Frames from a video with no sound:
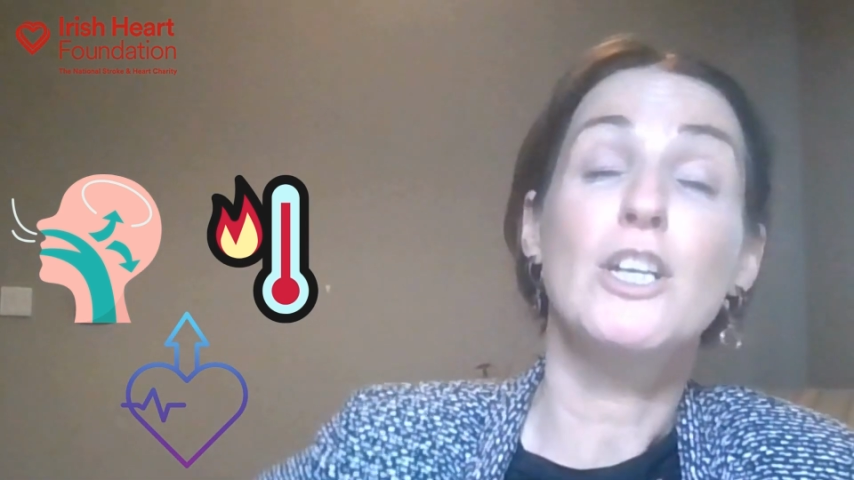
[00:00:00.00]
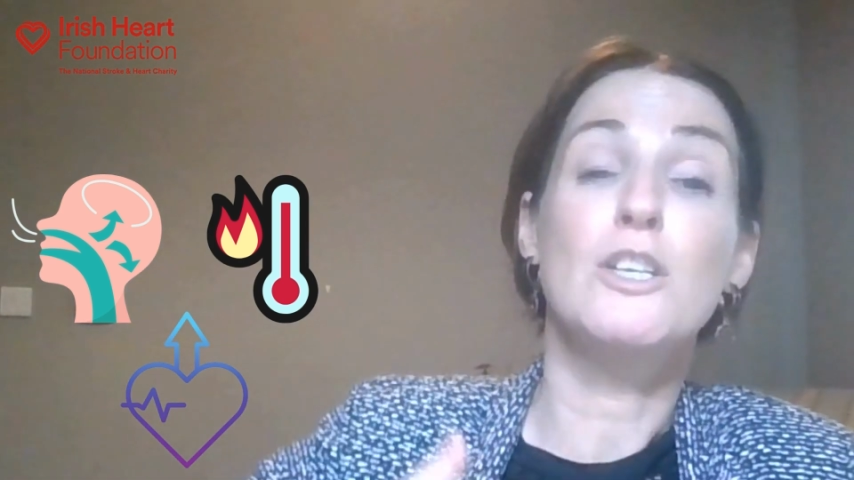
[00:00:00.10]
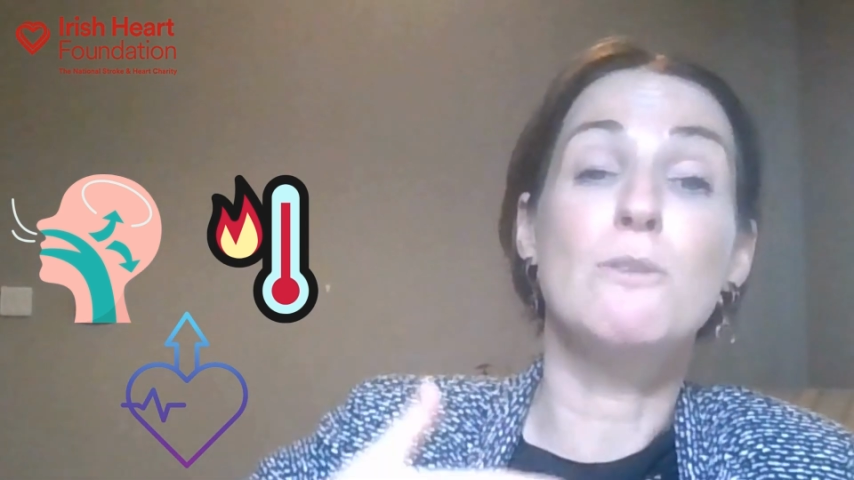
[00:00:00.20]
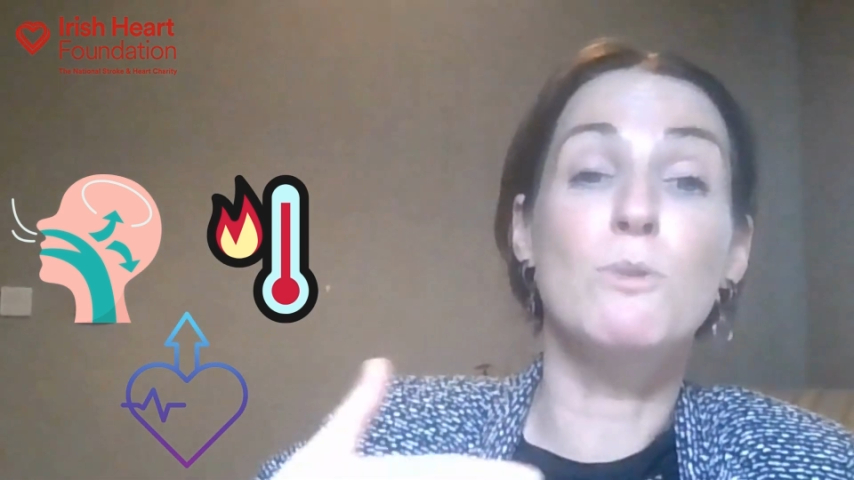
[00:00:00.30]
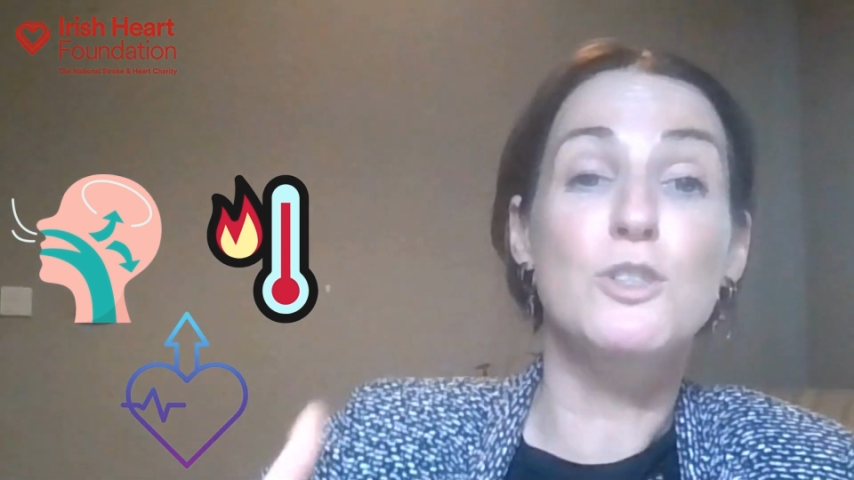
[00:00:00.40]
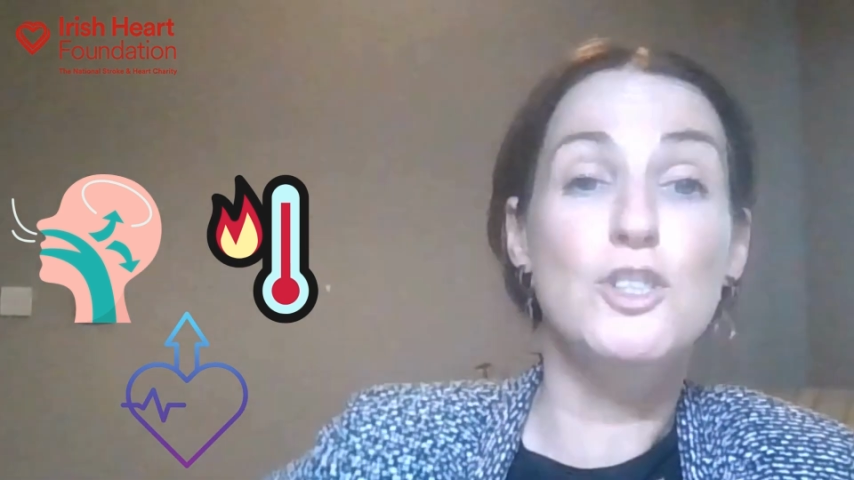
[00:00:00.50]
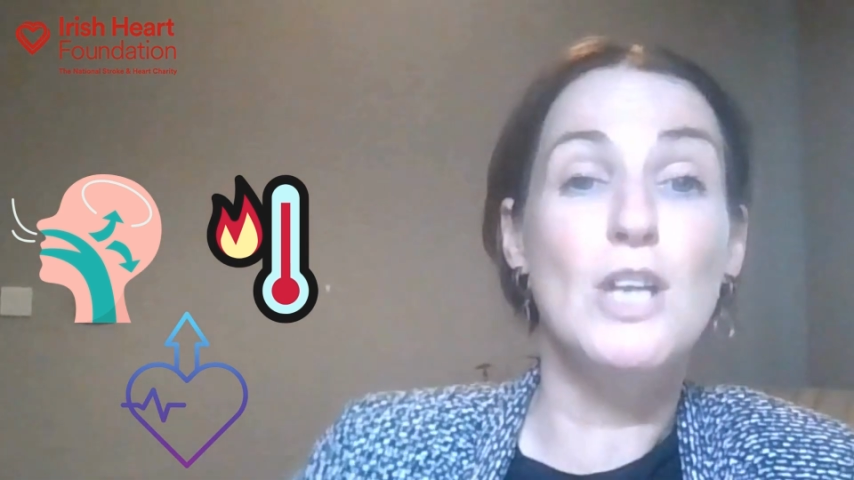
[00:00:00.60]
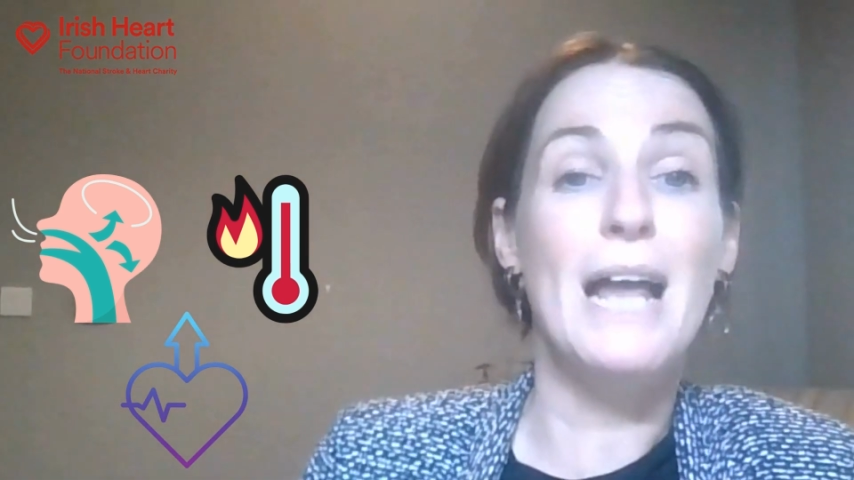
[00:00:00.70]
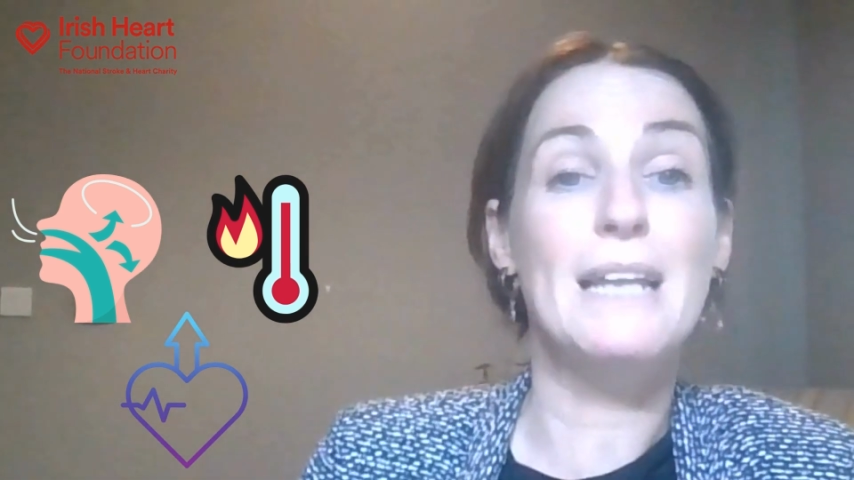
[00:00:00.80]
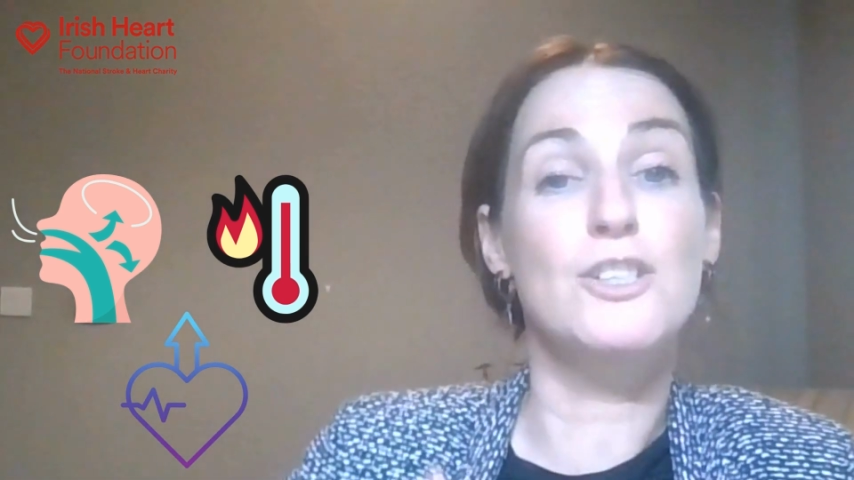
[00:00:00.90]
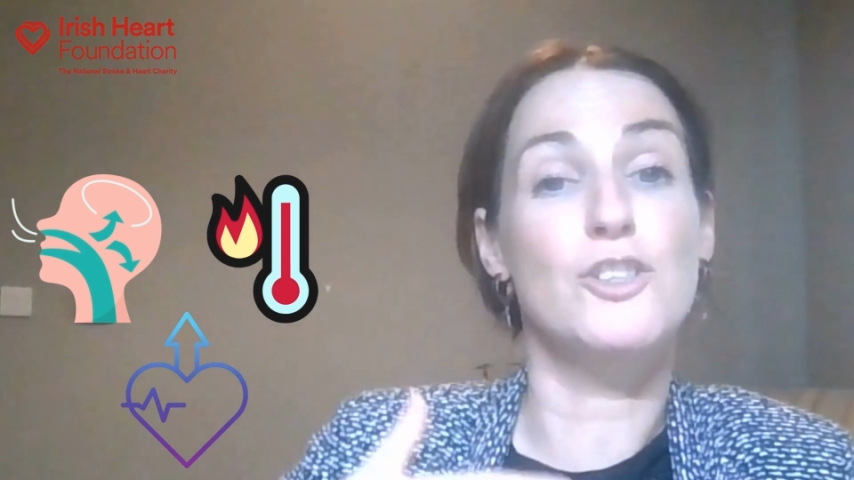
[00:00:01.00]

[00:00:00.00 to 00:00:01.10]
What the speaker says: you must challenge